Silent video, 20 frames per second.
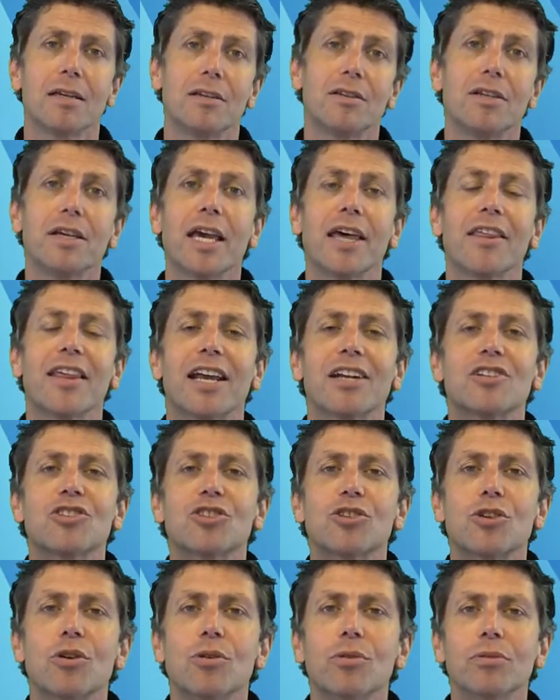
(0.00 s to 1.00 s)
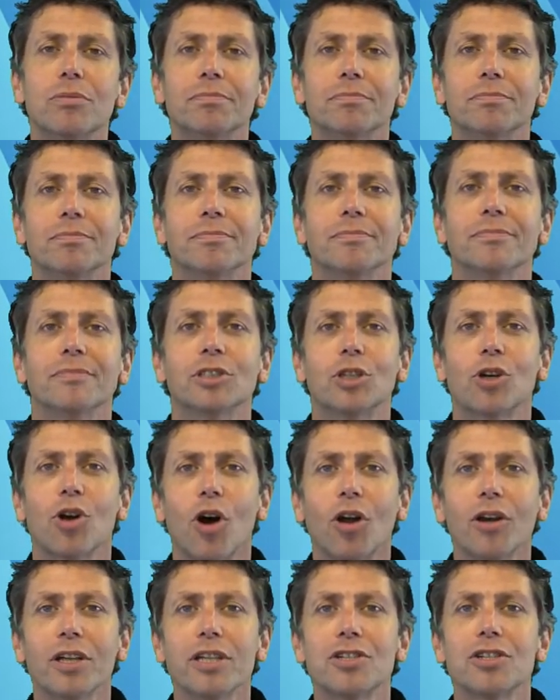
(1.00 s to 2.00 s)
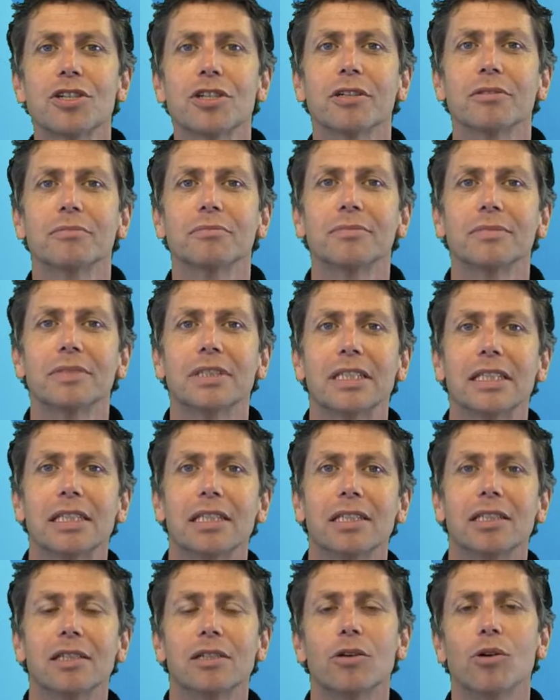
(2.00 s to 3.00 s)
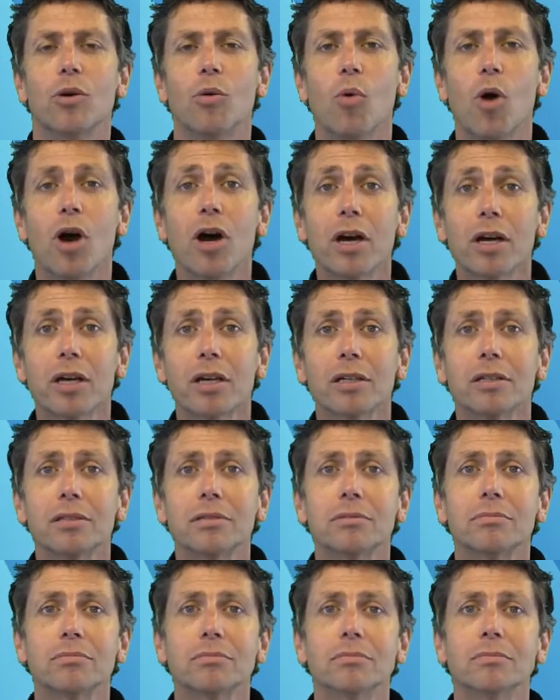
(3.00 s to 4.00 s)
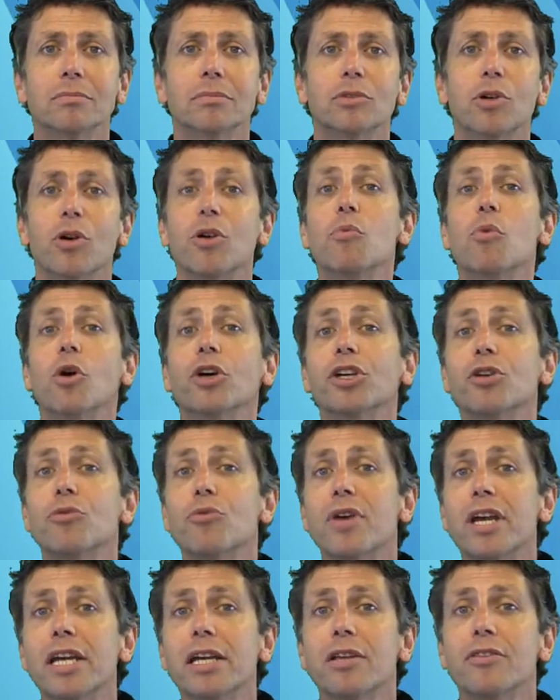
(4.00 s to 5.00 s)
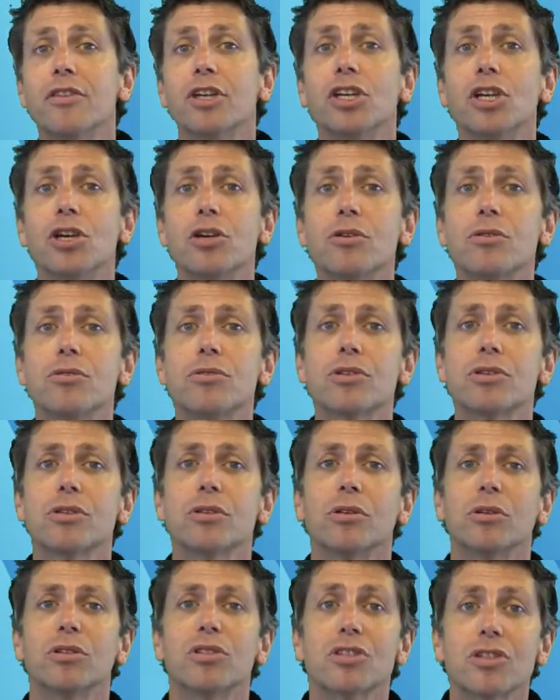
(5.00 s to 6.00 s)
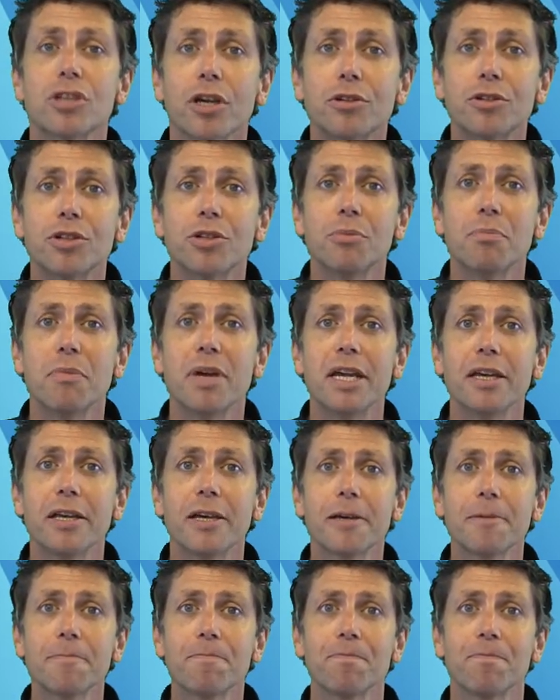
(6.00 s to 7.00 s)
You get that at school or college or at work or in what you read in the news or on social media.